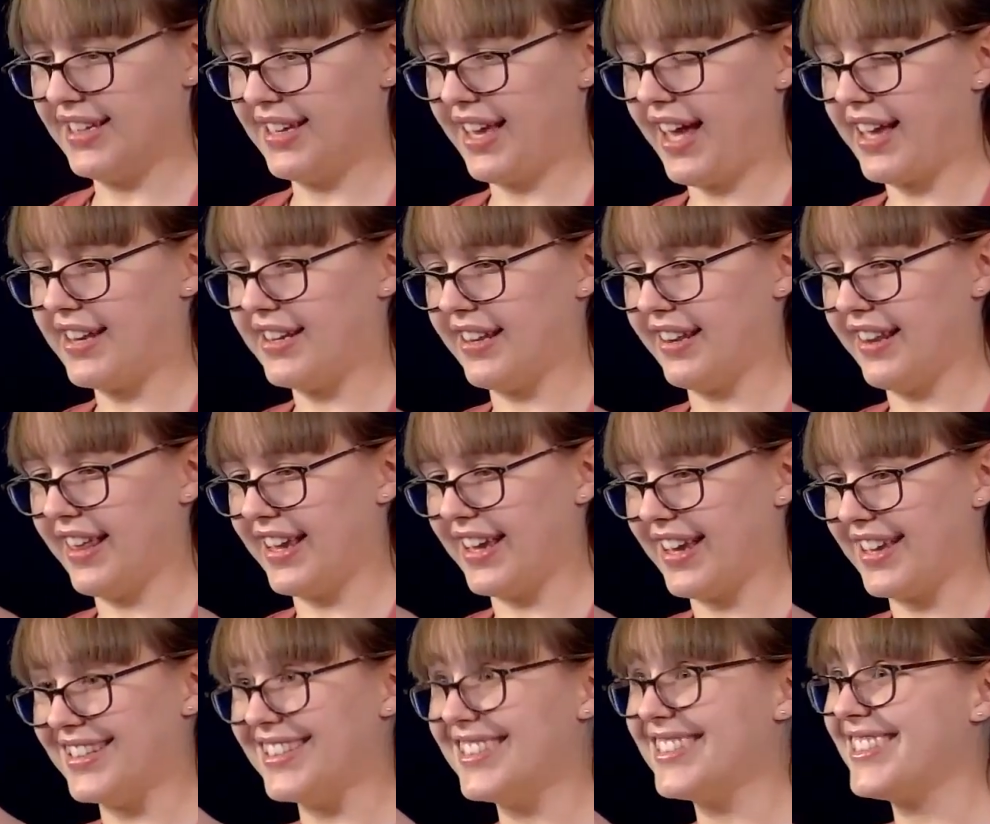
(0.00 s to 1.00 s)
kind of
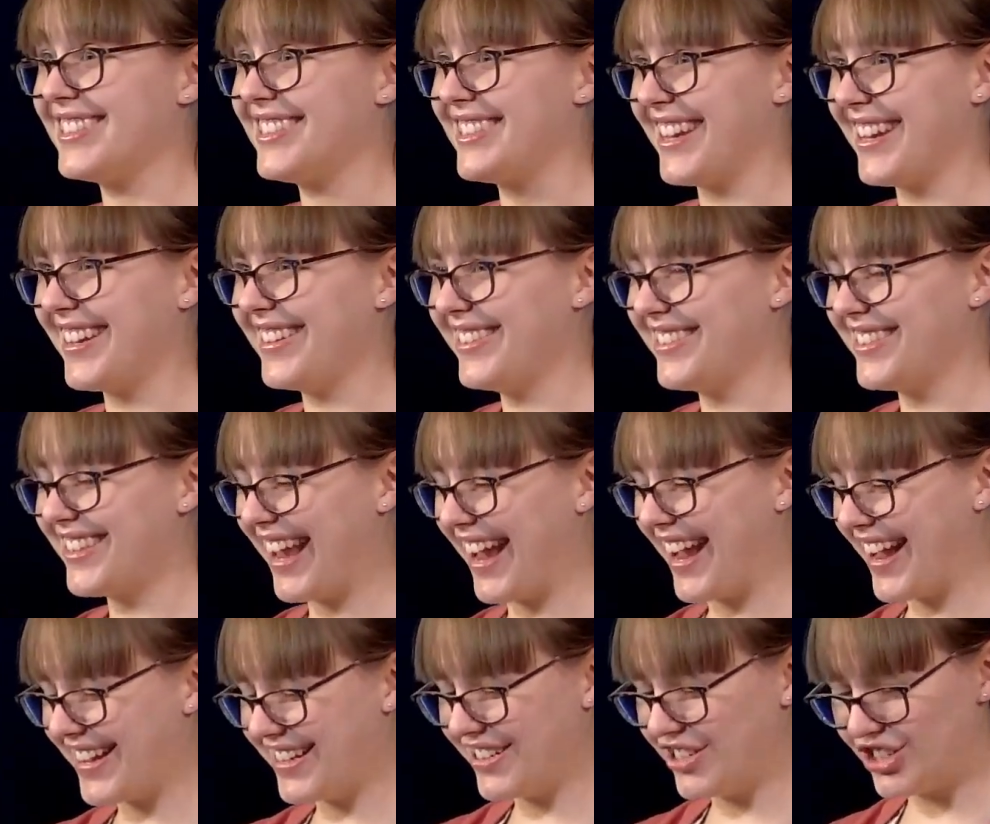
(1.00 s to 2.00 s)
like a
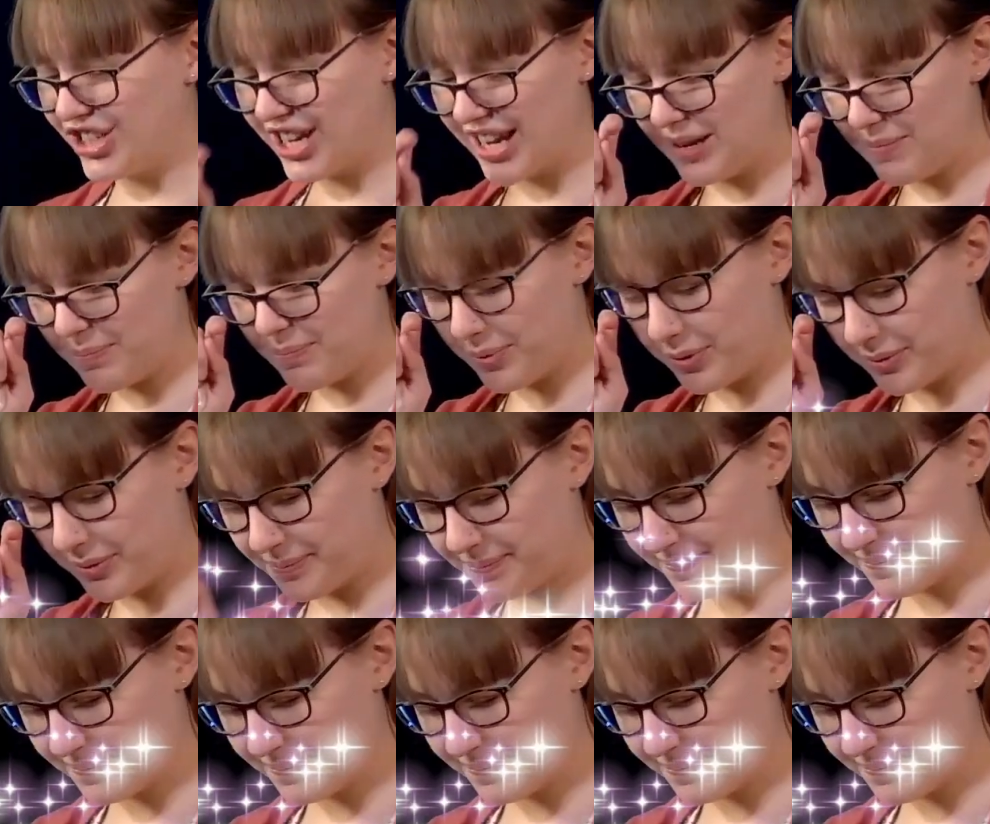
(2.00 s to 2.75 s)
zigzag shape.